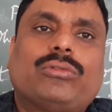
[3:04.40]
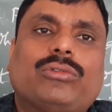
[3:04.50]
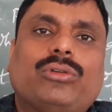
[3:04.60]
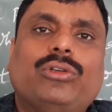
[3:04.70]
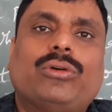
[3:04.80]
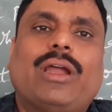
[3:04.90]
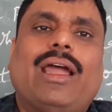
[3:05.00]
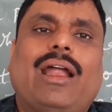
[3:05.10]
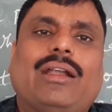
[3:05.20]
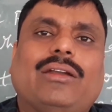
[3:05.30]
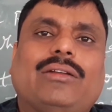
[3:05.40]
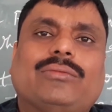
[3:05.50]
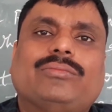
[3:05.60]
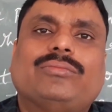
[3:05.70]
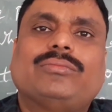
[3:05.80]
through your hand,
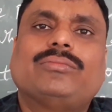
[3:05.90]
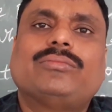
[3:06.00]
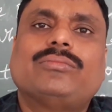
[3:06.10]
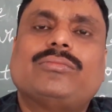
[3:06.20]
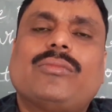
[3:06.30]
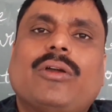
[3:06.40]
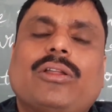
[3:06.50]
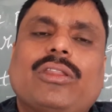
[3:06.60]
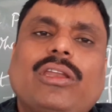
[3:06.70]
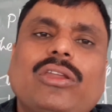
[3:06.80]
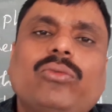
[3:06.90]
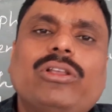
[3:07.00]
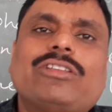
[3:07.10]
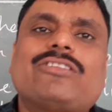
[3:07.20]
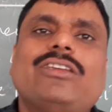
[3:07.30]
then you
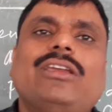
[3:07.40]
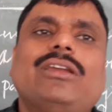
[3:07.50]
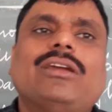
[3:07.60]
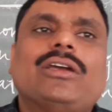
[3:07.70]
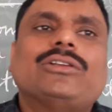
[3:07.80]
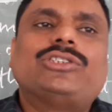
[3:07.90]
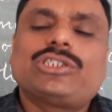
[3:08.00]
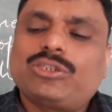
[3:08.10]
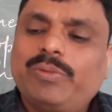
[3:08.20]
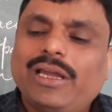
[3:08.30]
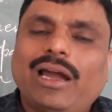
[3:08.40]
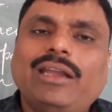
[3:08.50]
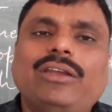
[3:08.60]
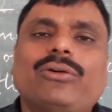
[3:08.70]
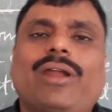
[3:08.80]
will see just
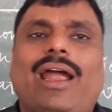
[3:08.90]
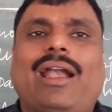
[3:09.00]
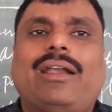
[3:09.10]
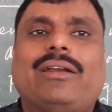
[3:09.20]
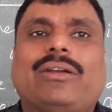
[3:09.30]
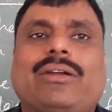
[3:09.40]
behind your hand